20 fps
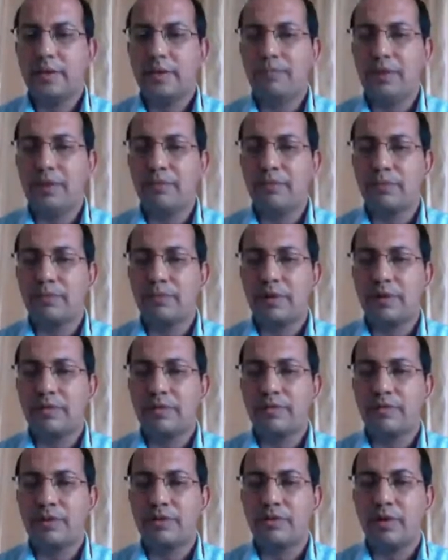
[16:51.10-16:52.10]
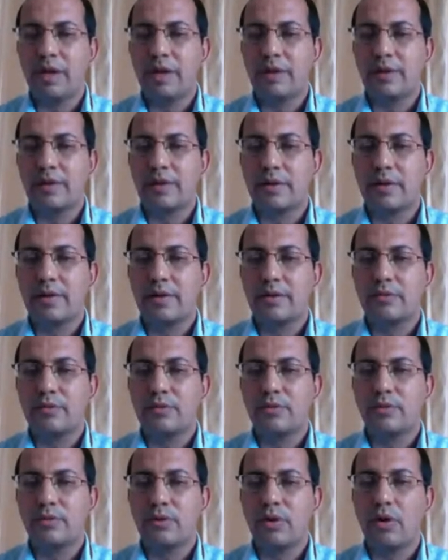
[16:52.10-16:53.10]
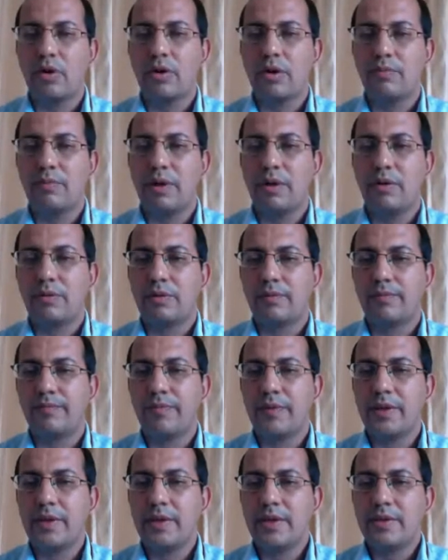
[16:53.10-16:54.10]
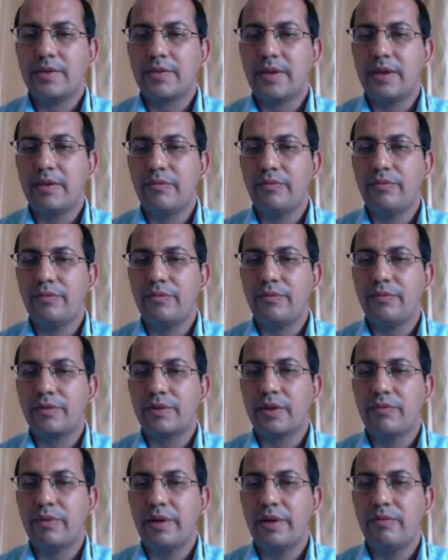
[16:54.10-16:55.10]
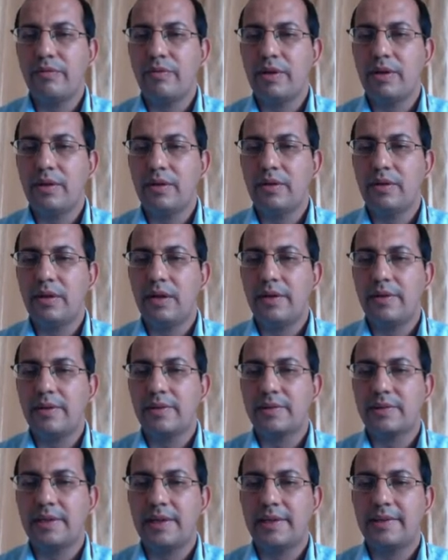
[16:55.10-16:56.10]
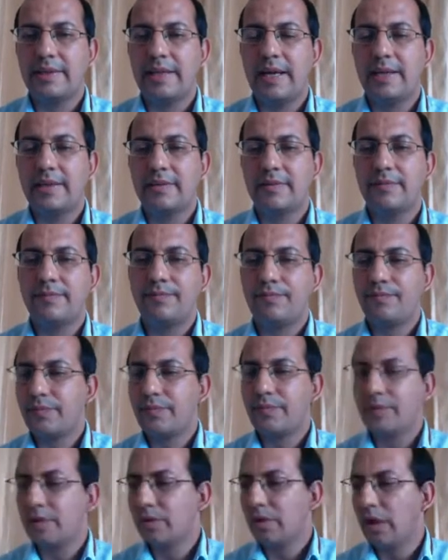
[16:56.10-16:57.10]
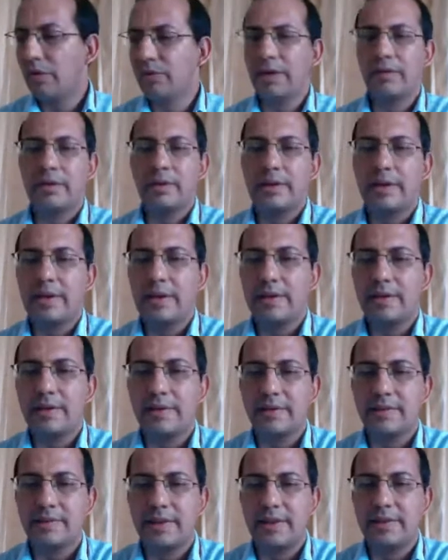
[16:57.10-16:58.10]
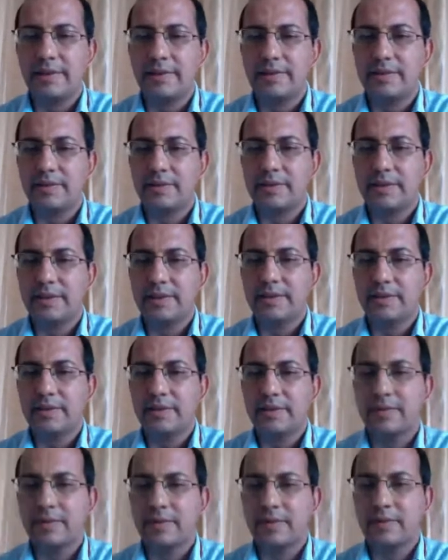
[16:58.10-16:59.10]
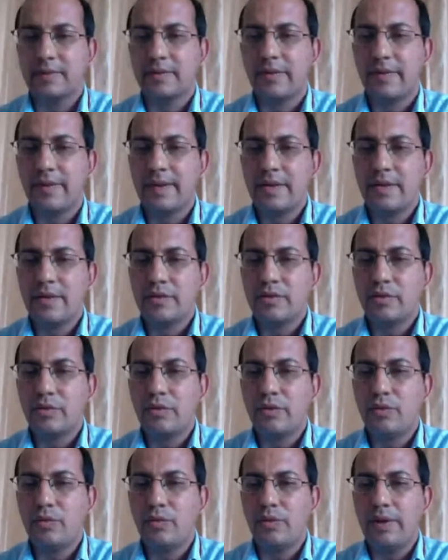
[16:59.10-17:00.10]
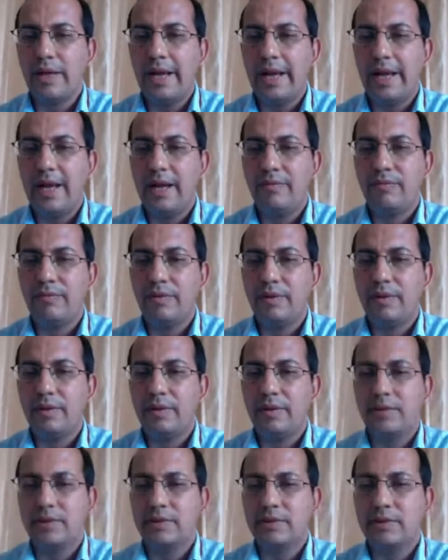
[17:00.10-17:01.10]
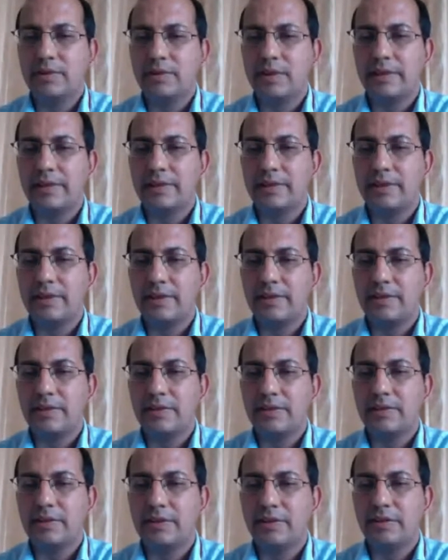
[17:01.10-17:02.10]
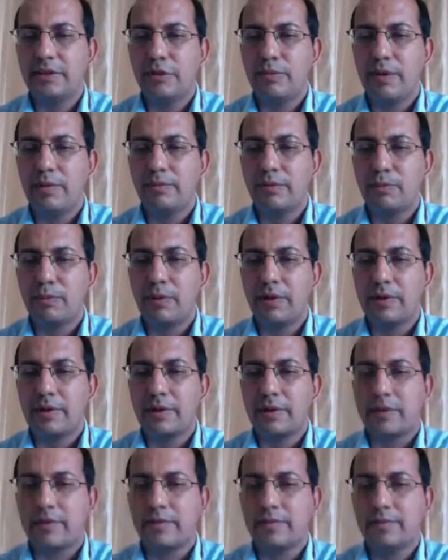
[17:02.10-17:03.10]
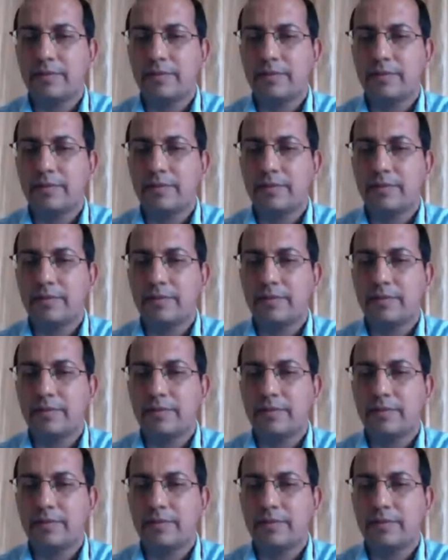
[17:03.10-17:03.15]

beam splitter which you are trying to talk about, somebody will understand that how they can understand in this case. So you would have this, let's say that this is the beam splitter.